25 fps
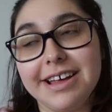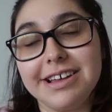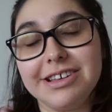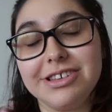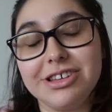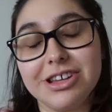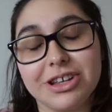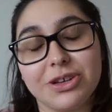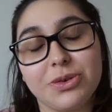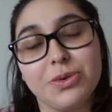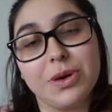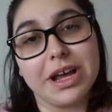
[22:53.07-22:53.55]

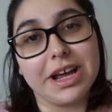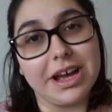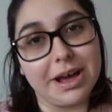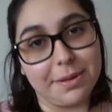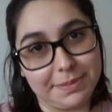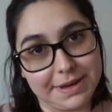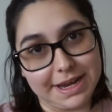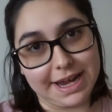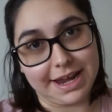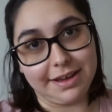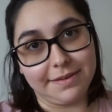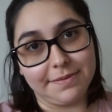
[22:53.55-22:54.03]
just quick
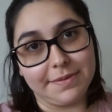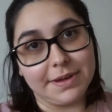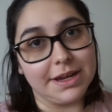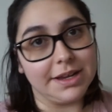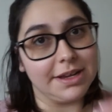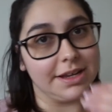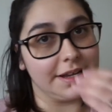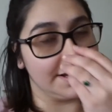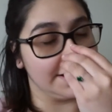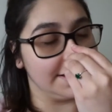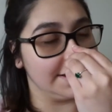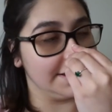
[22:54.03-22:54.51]
update,
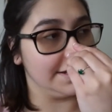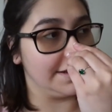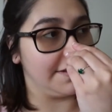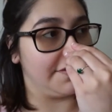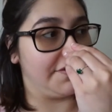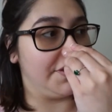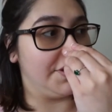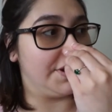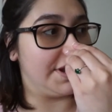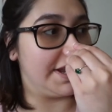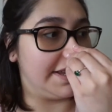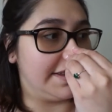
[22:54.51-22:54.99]
because it is a
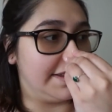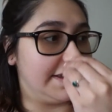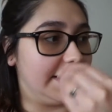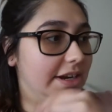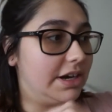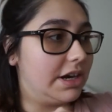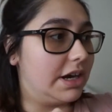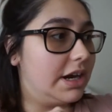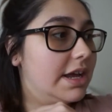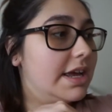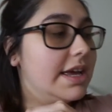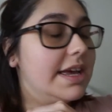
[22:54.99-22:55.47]
few days
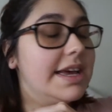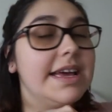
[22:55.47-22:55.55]
later.